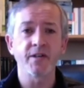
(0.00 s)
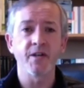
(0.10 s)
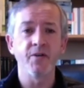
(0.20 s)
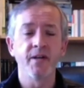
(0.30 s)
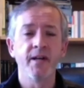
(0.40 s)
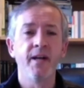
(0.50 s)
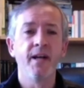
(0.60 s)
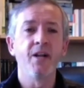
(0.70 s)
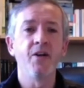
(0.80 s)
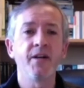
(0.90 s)
So
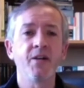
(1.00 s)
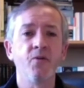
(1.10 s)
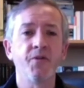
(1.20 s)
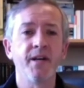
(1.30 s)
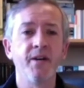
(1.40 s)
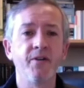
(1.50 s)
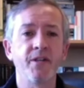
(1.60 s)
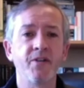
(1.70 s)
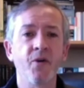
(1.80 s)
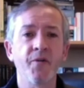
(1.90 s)
learning all the notes
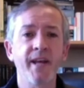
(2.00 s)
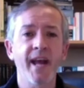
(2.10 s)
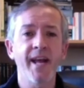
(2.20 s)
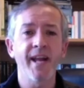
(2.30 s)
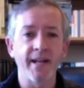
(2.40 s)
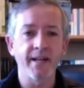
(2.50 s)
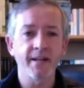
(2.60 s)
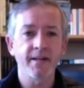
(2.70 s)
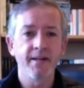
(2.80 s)
is not the end.